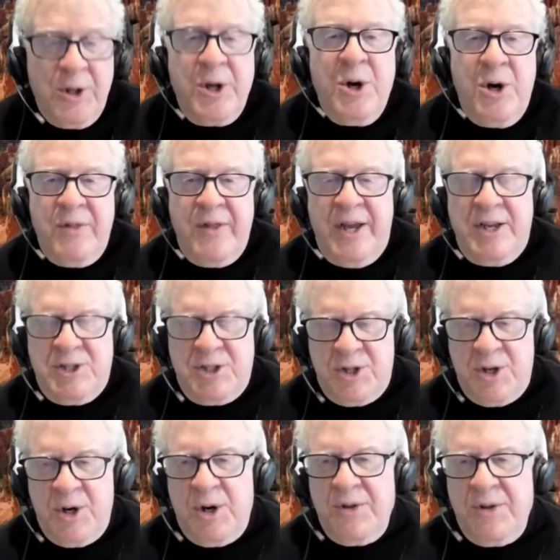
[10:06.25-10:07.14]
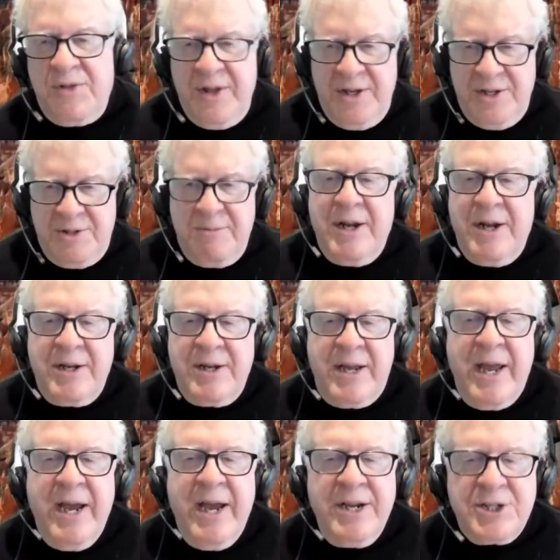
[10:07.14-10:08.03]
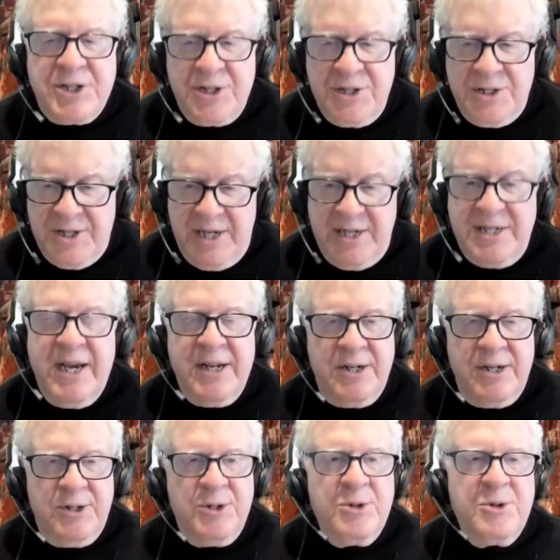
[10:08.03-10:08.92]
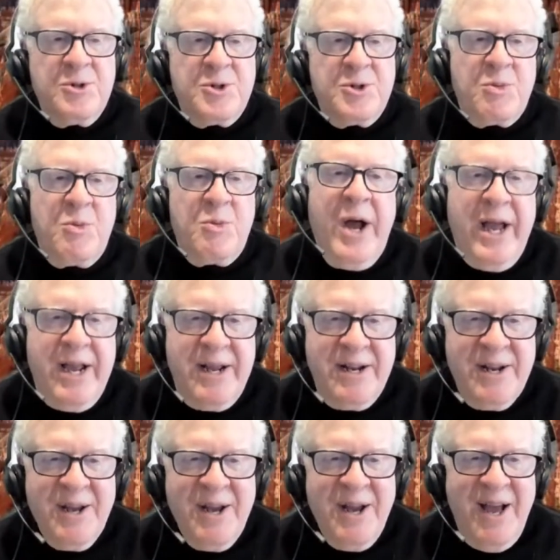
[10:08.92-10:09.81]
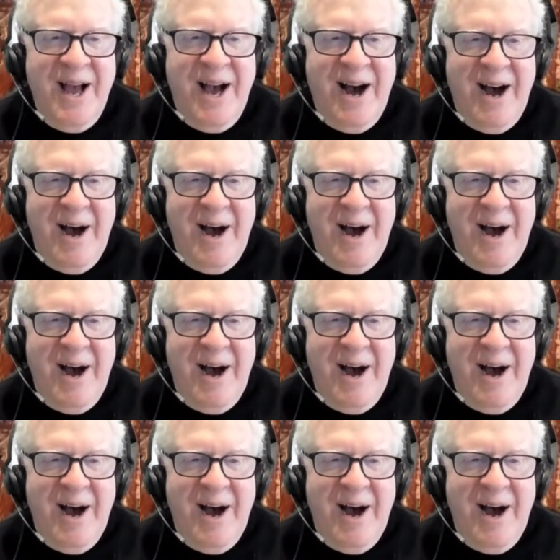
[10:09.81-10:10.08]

early on they start these medications, they tend to lose weight,